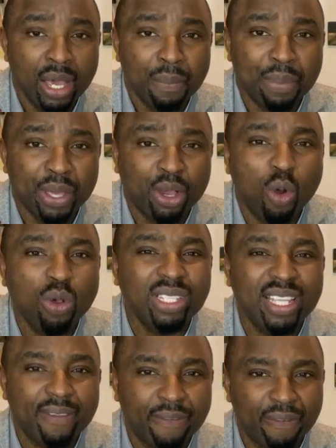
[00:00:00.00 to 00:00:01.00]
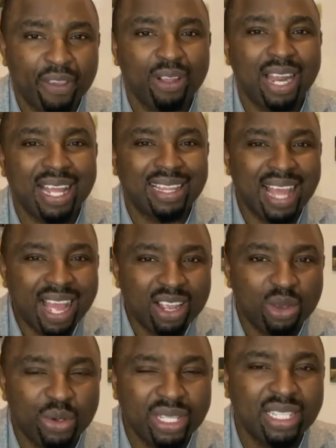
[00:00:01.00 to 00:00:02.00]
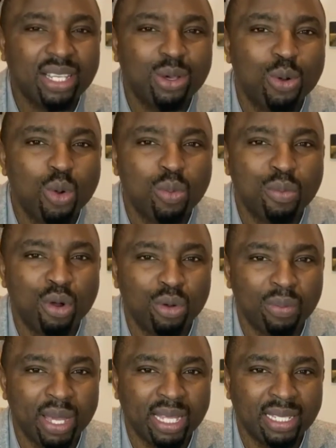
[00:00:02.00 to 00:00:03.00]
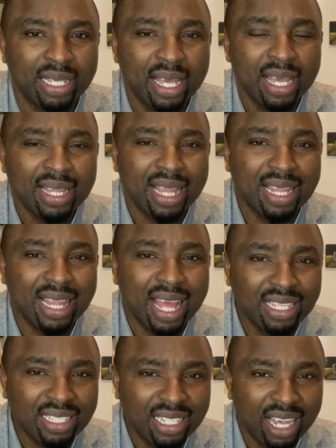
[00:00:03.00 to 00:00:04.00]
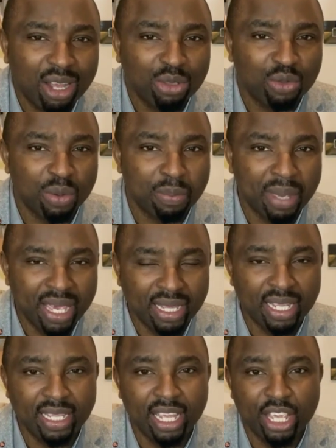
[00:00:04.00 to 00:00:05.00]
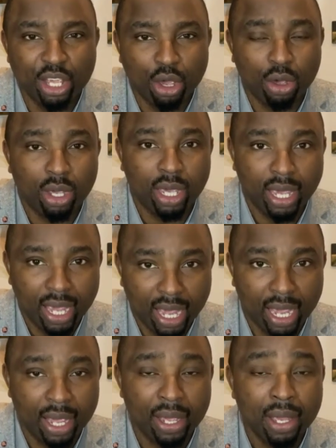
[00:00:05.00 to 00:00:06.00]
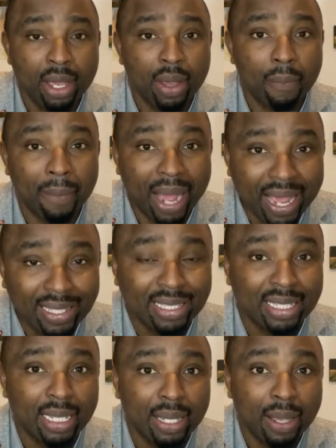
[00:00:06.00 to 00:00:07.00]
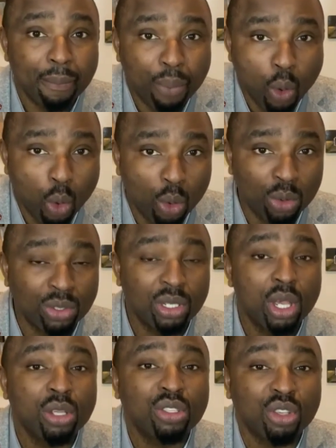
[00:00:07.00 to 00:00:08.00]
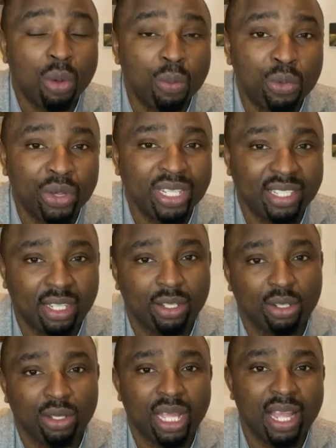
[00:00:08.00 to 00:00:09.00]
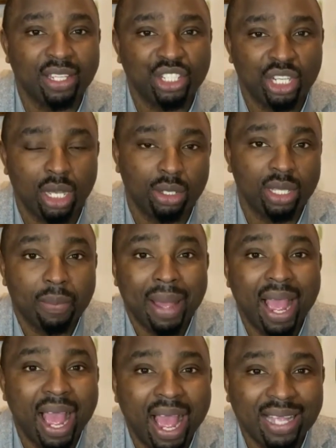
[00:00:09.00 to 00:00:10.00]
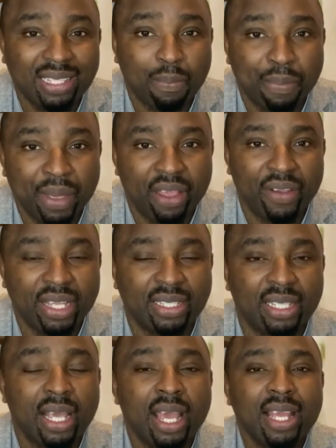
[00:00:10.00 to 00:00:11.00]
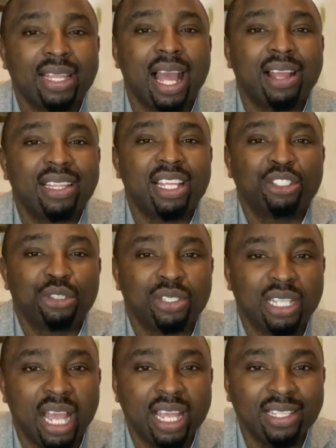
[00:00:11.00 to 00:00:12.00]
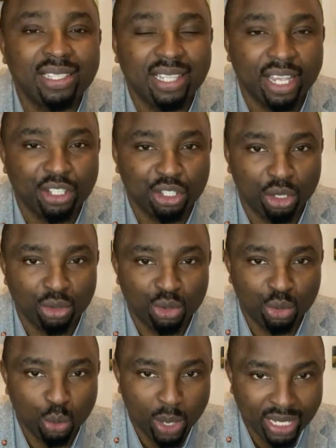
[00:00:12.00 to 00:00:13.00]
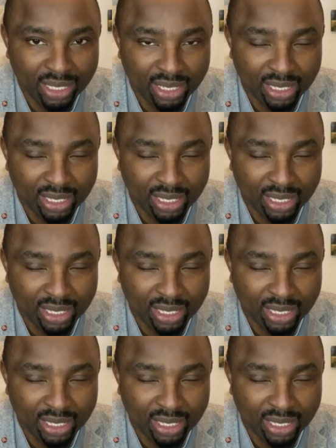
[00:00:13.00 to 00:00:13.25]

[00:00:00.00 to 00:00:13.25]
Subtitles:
Because they feel at that critical moment that that child remaining in your care might pose some risk to that child, they might ask the parents that they should sign Section 20.